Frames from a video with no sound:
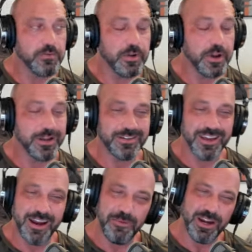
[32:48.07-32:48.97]
I
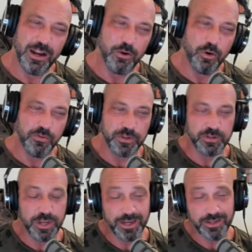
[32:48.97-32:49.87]

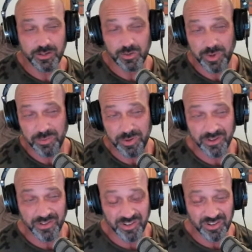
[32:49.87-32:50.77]
guess this might be
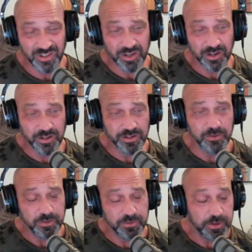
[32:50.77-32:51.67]
considered psychic
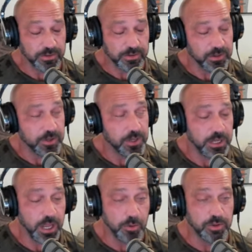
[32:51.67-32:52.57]
self-defense.
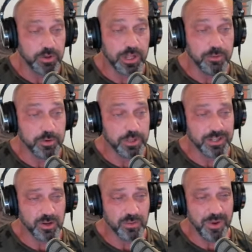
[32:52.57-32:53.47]
I would do the
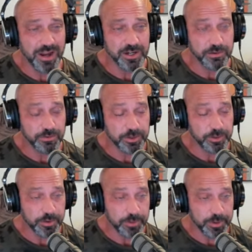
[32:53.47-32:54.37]
lesser banishing ritual of
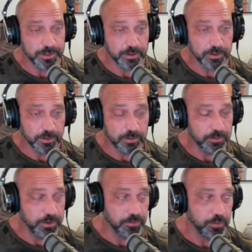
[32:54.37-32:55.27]
the pentagram
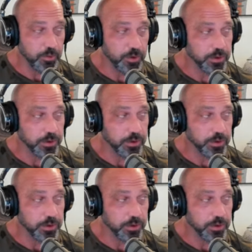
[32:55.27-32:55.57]
every morning.